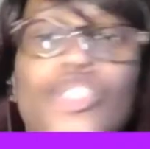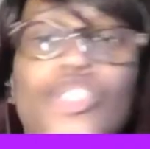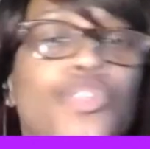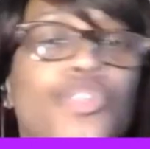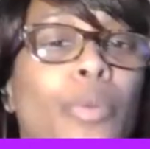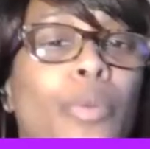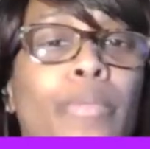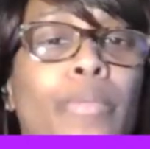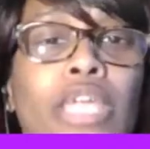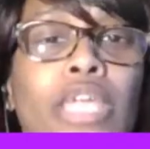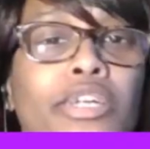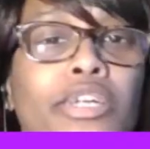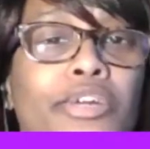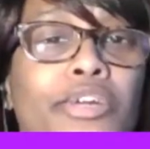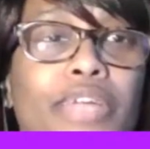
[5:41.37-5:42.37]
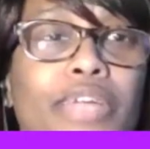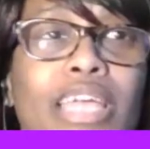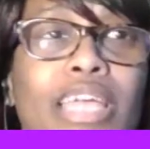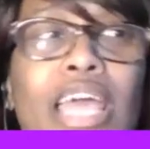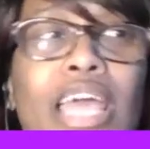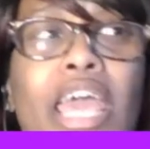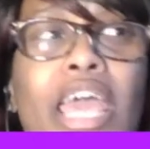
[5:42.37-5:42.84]
do a meet and
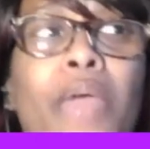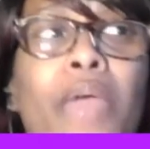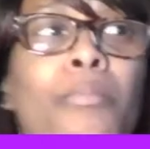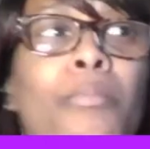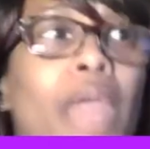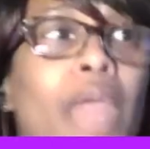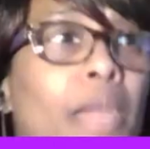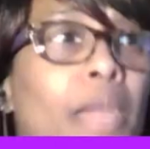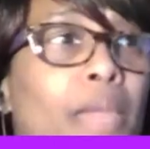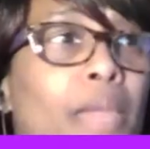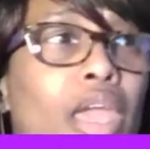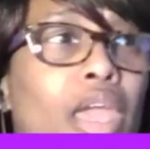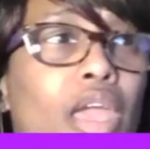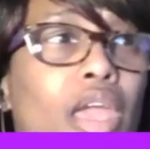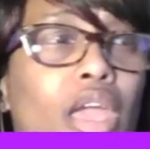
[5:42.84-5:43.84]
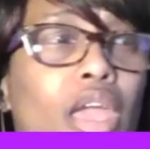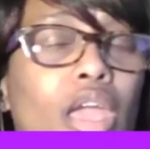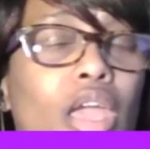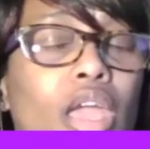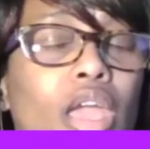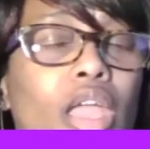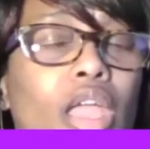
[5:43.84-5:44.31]
greet, and
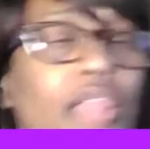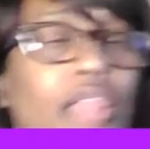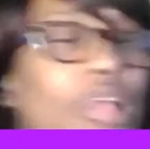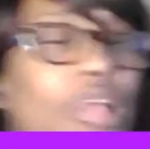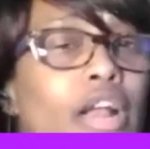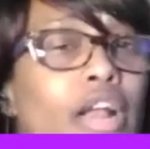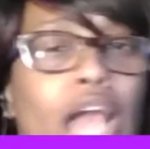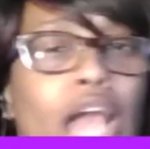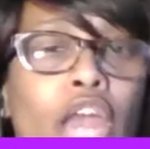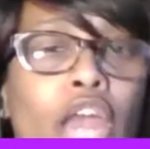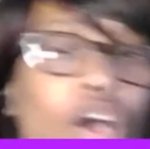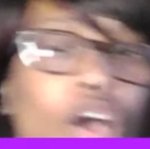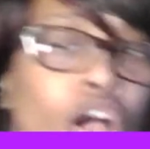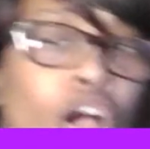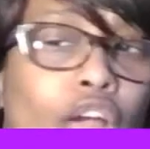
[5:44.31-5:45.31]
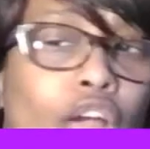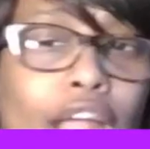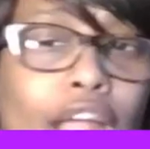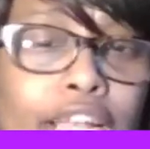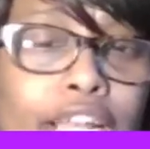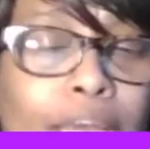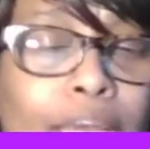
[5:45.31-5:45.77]
maybe they're not all
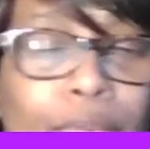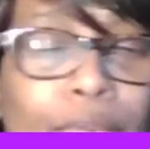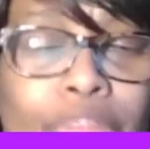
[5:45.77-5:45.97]
cracked up